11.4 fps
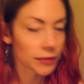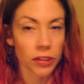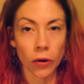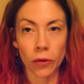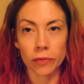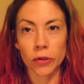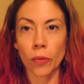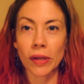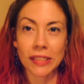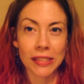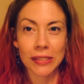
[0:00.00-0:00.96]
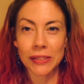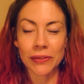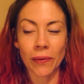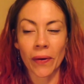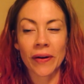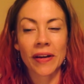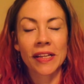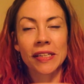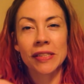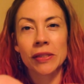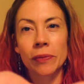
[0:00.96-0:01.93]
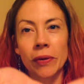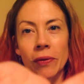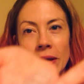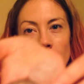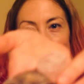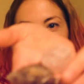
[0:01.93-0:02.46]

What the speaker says: So you went to the store, and this is what you came